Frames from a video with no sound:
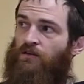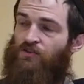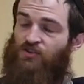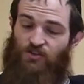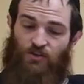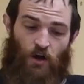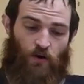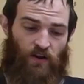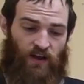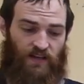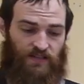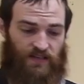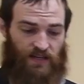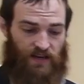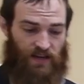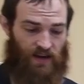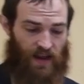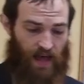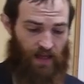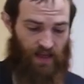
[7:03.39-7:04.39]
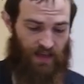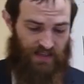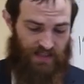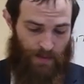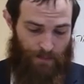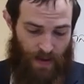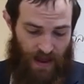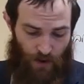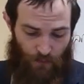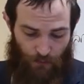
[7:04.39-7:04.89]
Sarah is, an, is
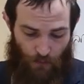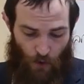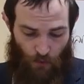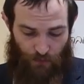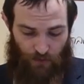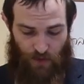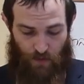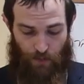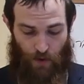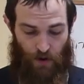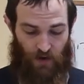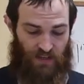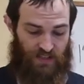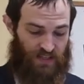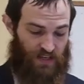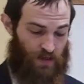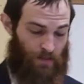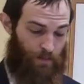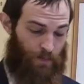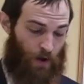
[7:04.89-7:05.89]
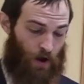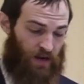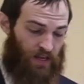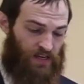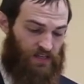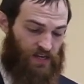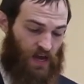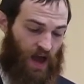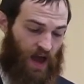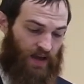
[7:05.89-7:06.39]
a metaphor for the body, so the
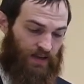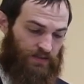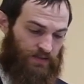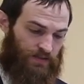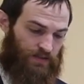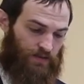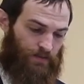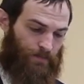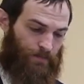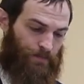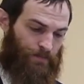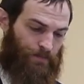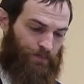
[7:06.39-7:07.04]
body dies.